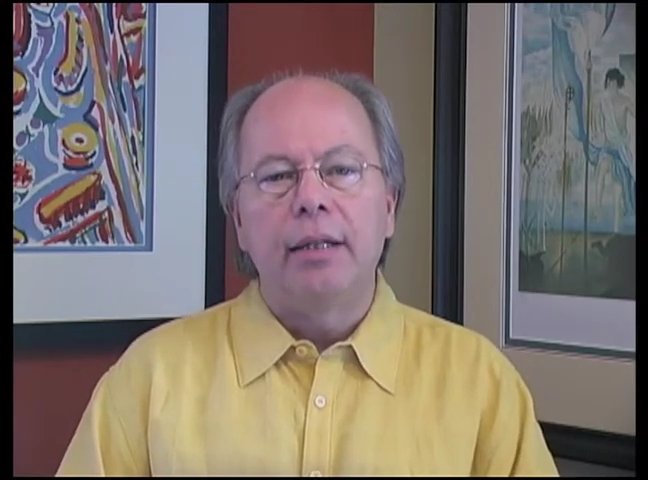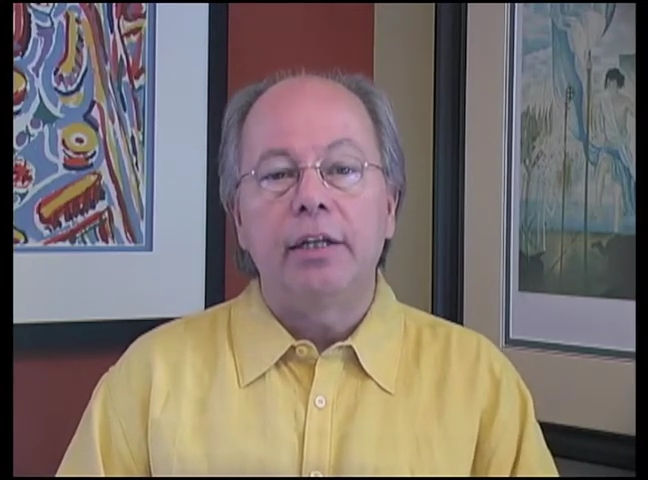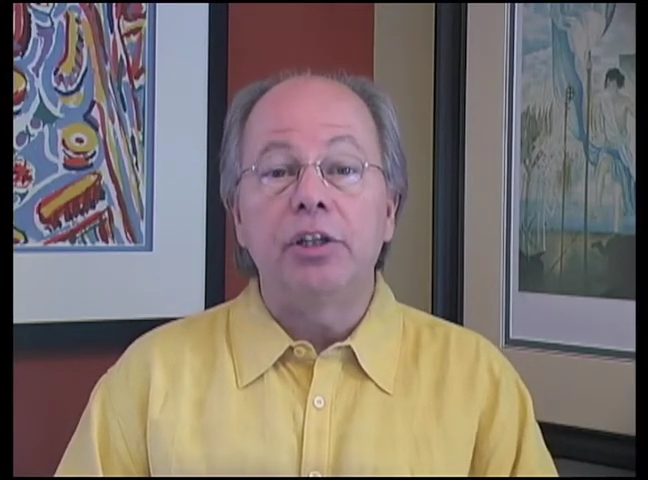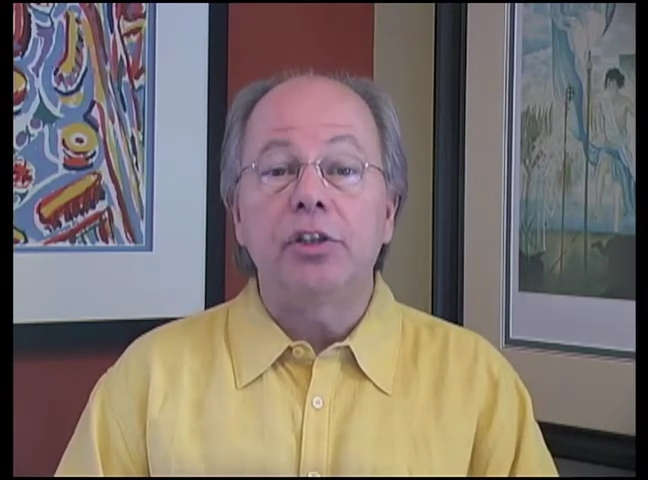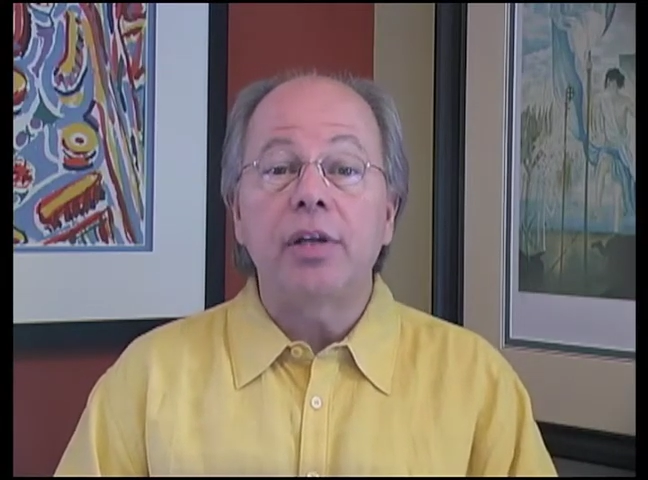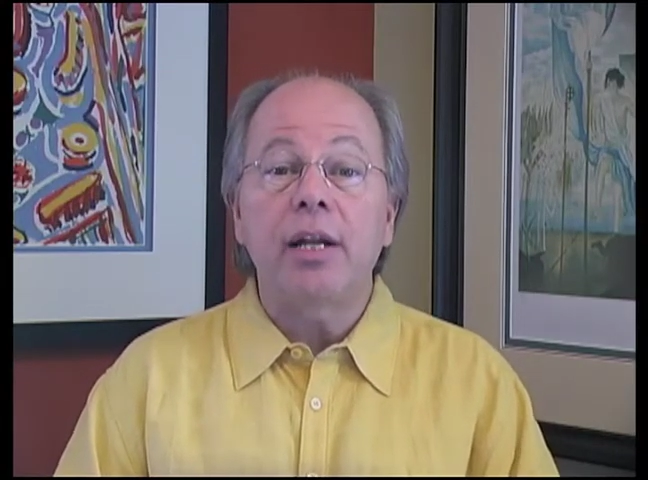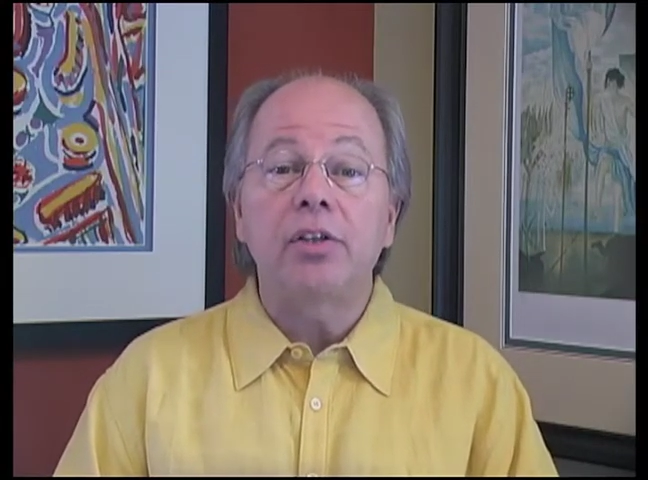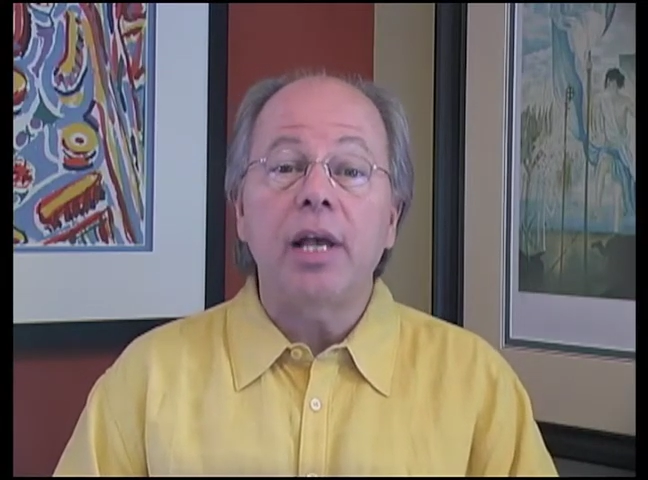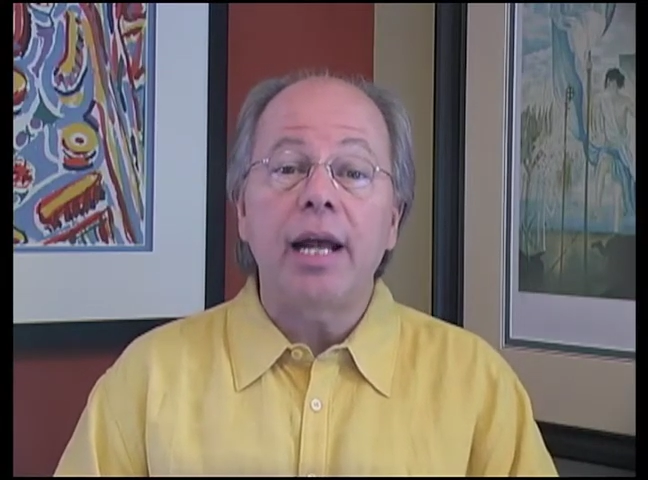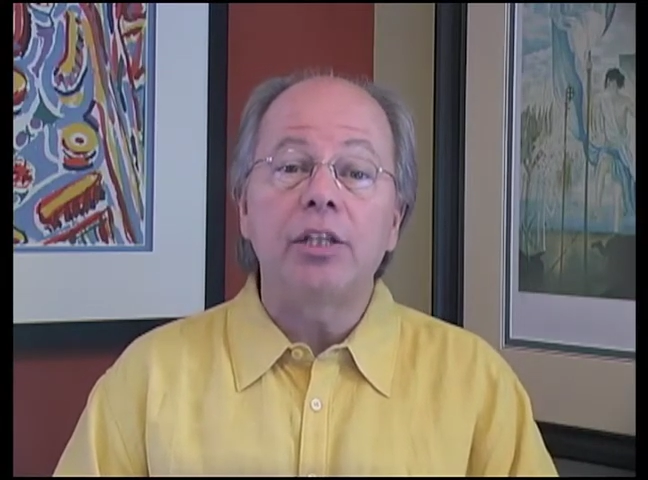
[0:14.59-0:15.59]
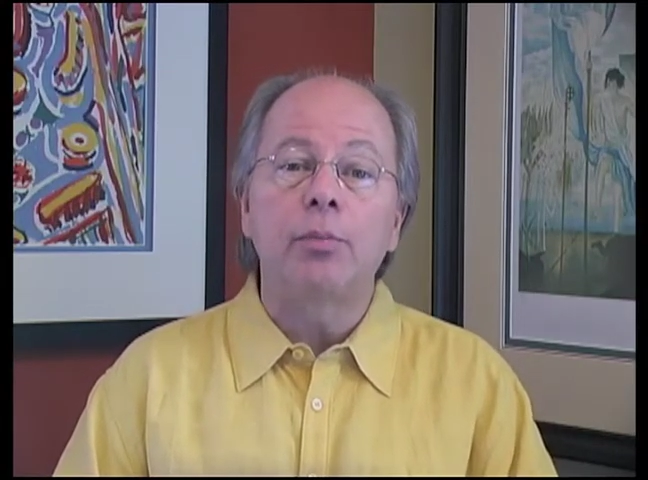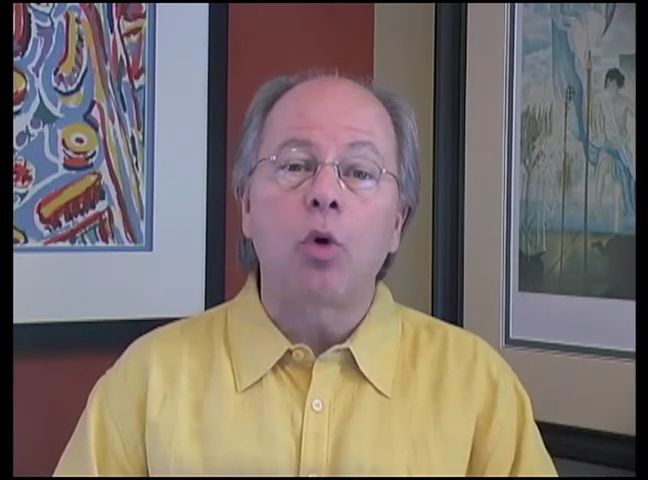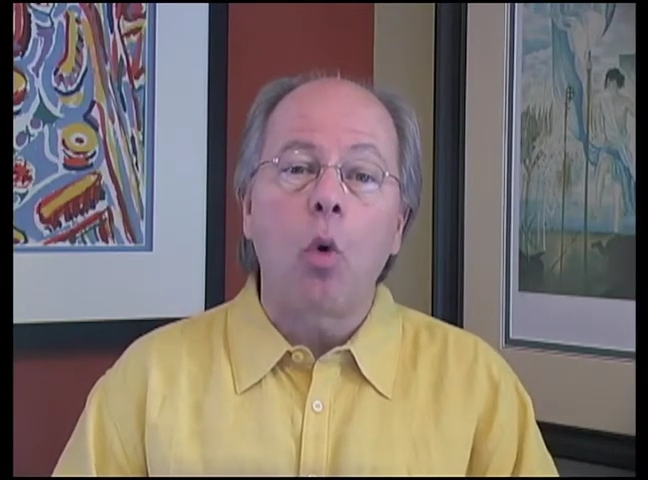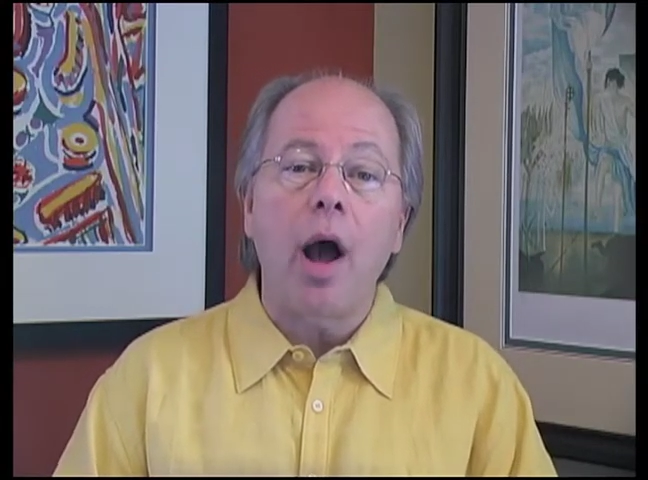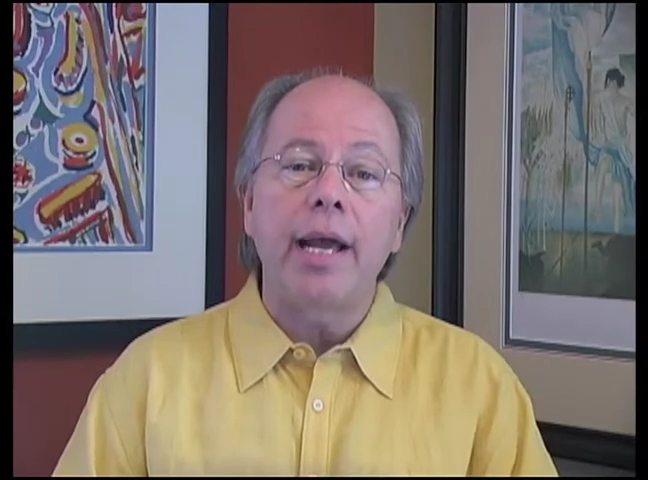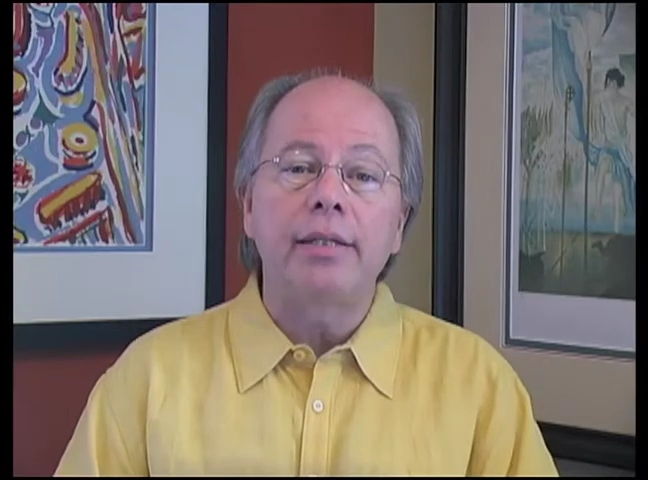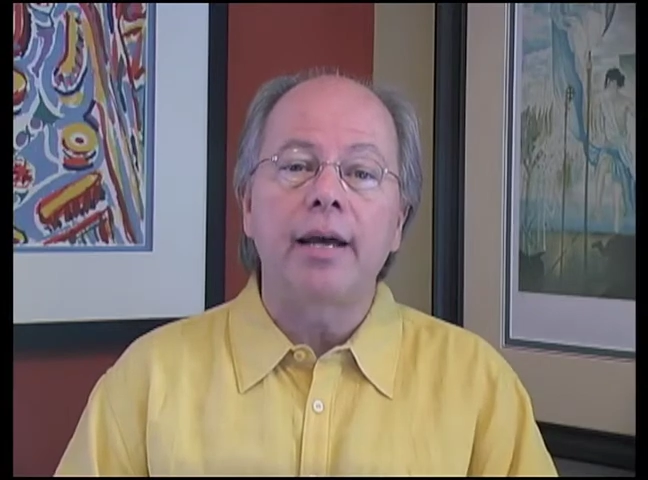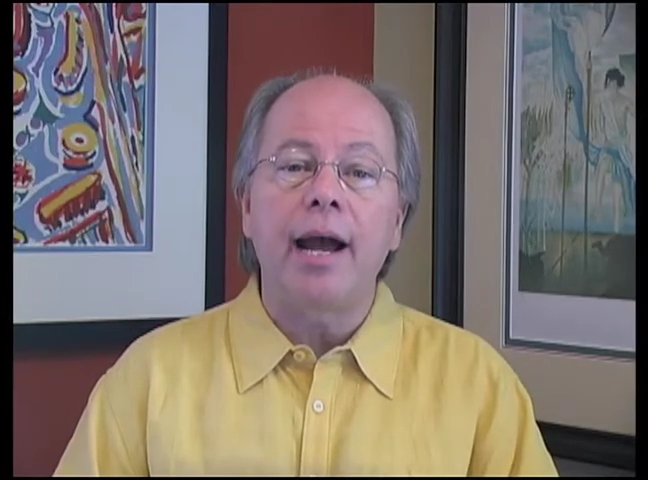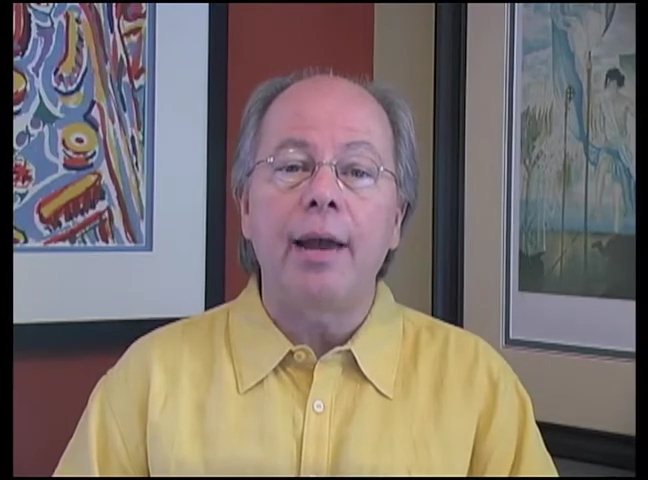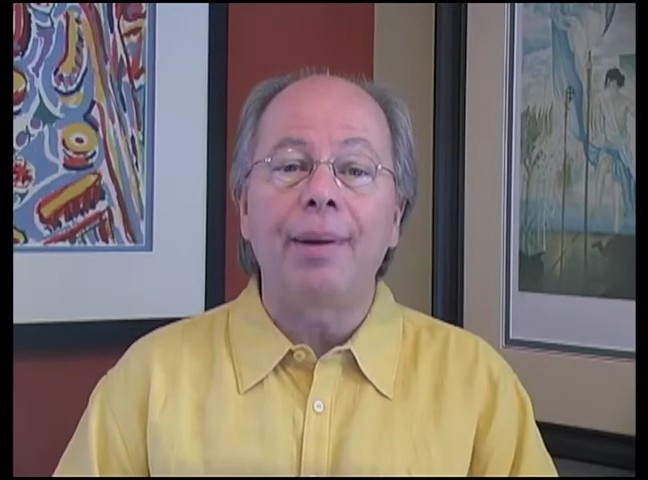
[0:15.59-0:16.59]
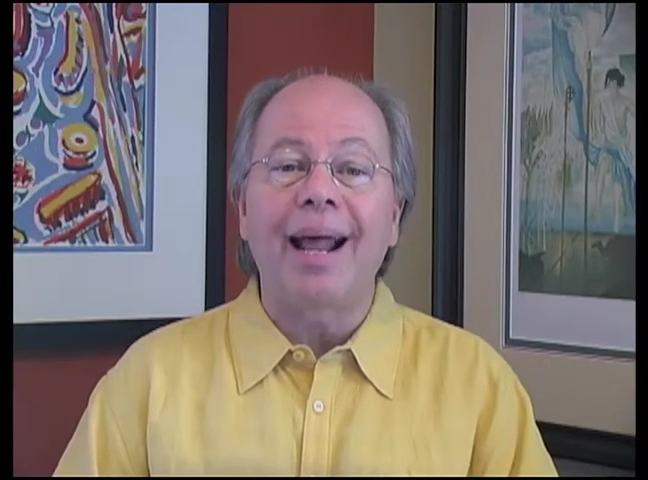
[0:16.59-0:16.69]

Did you set aside some quiet time and